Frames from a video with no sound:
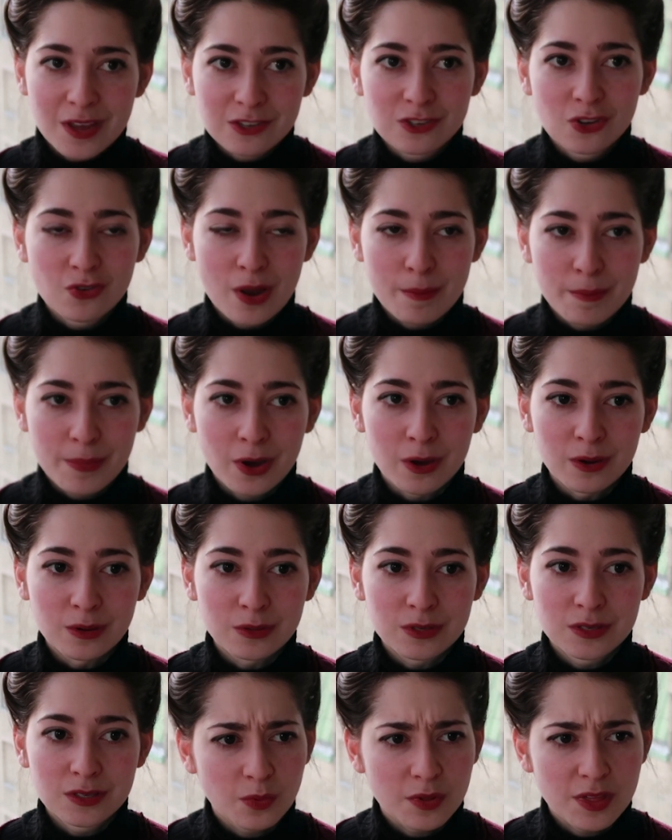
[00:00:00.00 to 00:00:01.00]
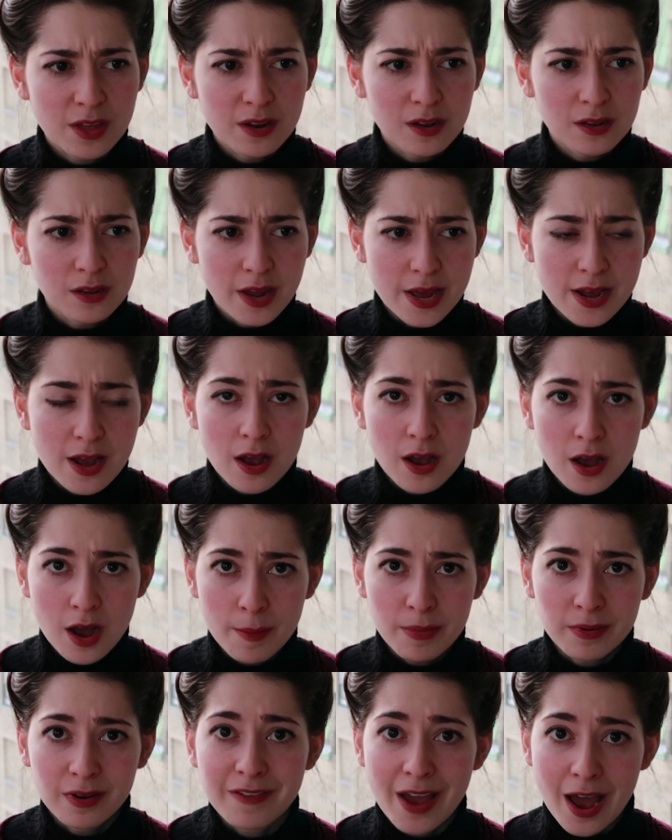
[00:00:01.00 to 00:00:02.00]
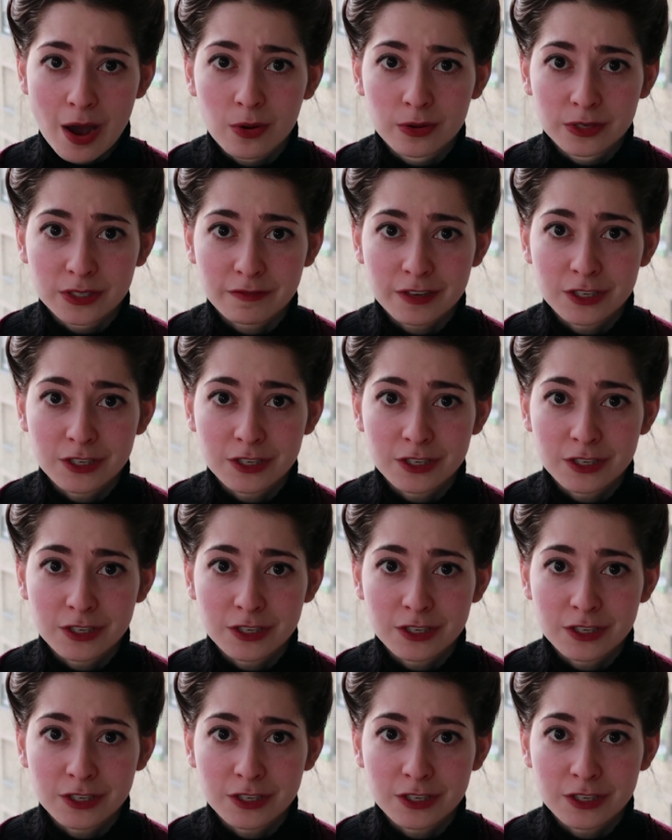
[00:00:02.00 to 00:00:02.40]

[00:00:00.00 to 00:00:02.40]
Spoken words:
Instagram posts within like a couple of hours